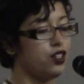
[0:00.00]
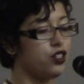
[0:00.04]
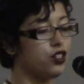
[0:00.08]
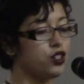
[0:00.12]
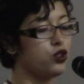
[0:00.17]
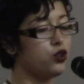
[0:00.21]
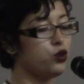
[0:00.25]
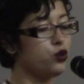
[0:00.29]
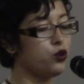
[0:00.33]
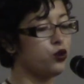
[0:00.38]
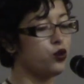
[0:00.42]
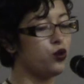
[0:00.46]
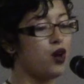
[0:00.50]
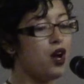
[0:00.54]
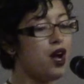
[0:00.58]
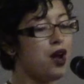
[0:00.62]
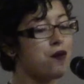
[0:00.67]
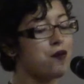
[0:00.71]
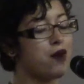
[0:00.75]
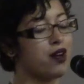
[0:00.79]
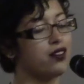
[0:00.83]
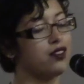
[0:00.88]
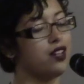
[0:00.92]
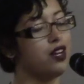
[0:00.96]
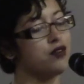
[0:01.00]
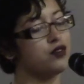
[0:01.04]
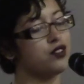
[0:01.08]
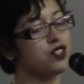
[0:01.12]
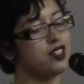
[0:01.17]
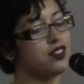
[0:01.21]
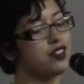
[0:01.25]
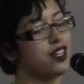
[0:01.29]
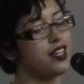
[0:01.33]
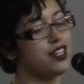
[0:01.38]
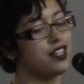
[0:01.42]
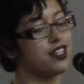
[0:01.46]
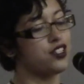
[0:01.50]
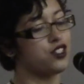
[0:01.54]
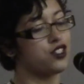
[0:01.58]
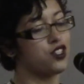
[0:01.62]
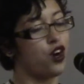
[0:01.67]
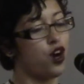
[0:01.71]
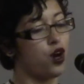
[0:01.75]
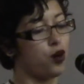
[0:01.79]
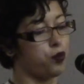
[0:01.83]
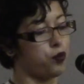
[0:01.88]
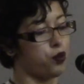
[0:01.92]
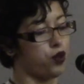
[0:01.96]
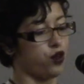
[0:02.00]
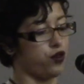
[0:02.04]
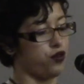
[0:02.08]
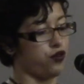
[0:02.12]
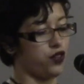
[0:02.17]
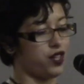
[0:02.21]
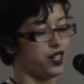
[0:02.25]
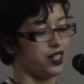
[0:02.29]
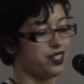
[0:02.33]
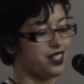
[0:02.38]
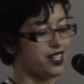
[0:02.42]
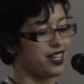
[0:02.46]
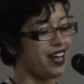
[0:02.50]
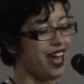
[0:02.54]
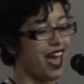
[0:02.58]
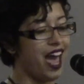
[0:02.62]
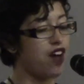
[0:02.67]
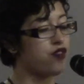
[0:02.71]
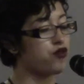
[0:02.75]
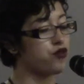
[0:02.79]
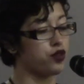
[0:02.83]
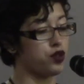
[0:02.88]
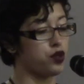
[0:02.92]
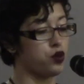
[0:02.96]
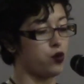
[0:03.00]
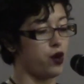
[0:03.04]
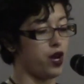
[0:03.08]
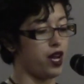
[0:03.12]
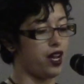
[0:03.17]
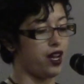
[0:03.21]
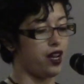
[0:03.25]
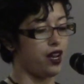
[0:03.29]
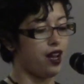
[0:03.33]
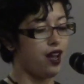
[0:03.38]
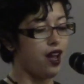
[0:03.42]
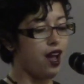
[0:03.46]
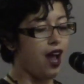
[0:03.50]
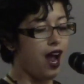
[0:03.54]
You, my lovely ladies, are perfect in every way.